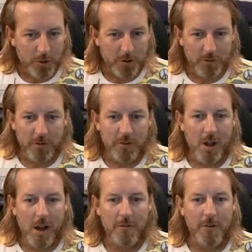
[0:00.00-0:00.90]
or your fifth
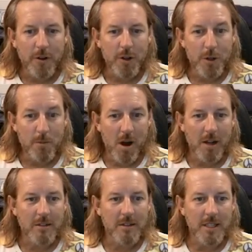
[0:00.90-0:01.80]
dive, you
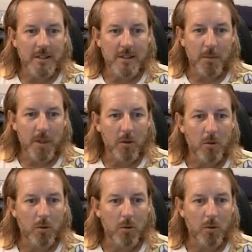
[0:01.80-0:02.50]
might see something.